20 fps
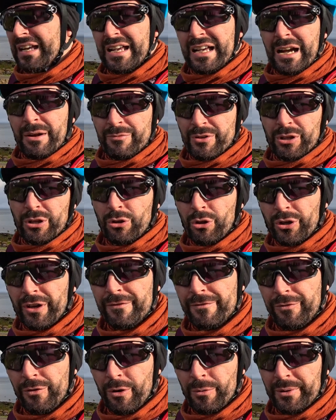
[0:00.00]
I'm really looking
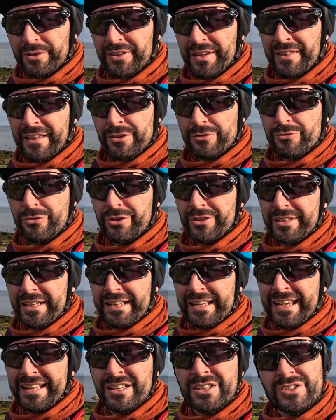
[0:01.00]
forward to this route
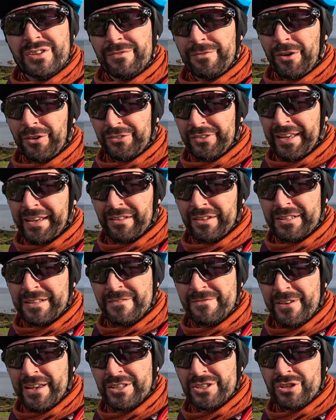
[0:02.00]
today, and it's the first island
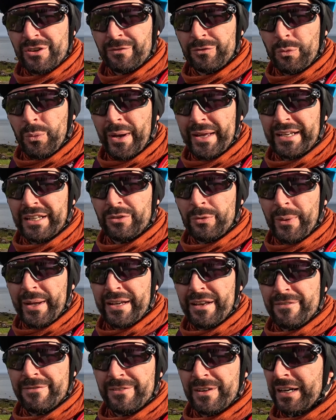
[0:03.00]
adventure of
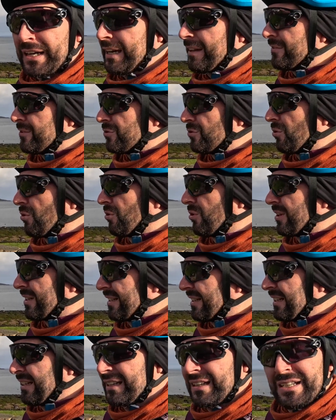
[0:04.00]
2025, so
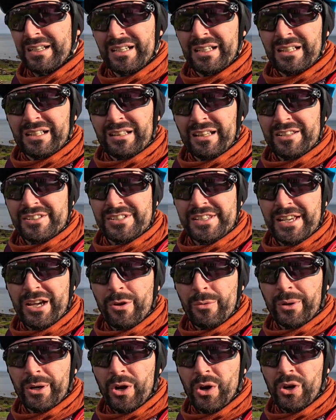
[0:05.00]
let's see how
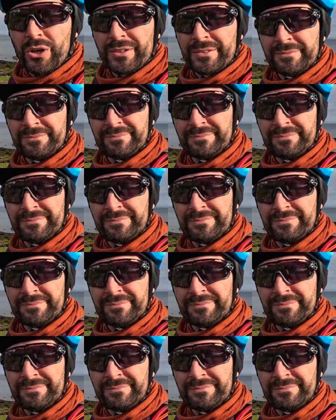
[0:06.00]
we go on.